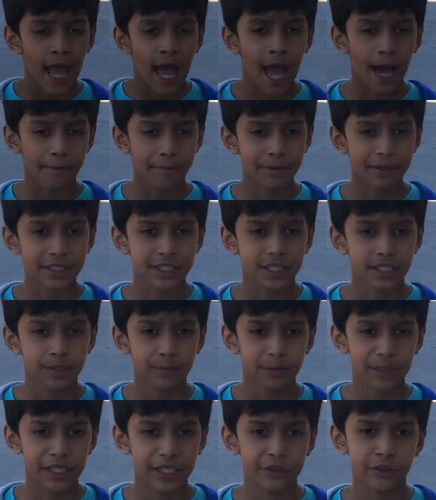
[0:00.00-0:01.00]
happens
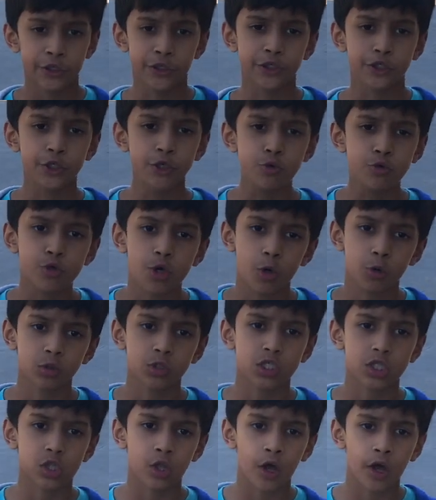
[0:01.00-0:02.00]
to be the
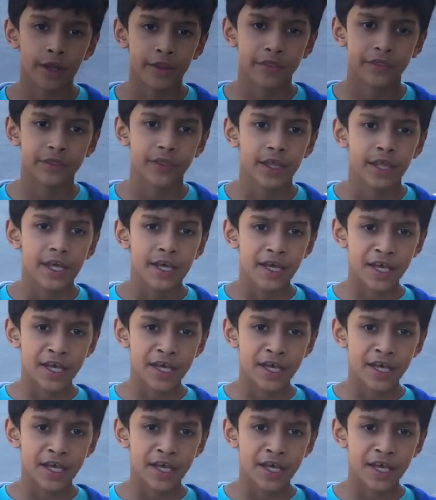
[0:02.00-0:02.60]
two-toed sloth.